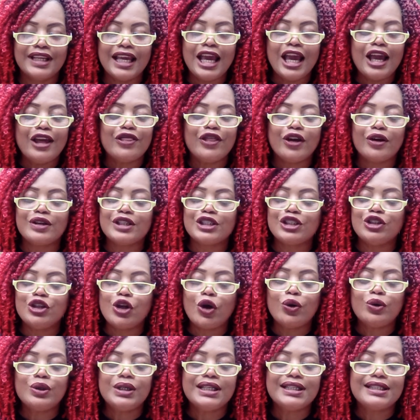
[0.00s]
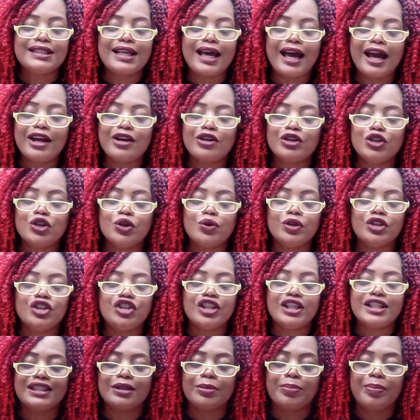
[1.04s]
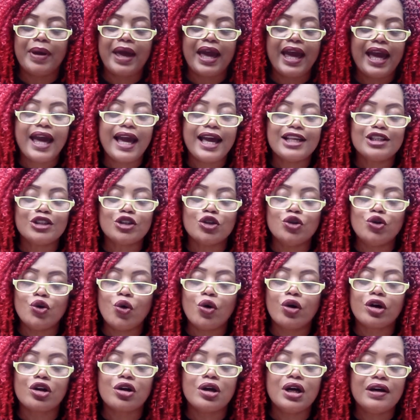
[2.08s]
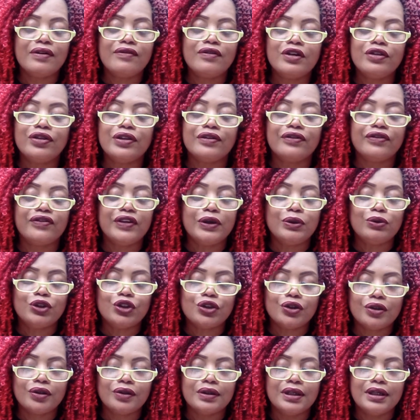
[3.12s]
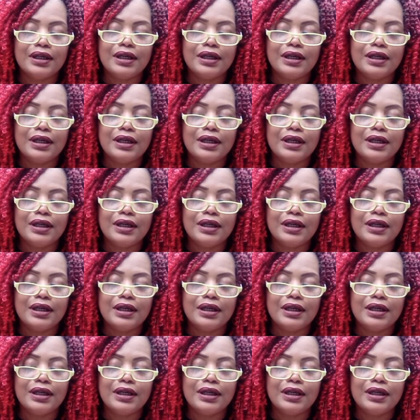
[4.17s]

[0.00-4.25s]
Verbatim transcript: There is no desire to adjust the past nor govern the future.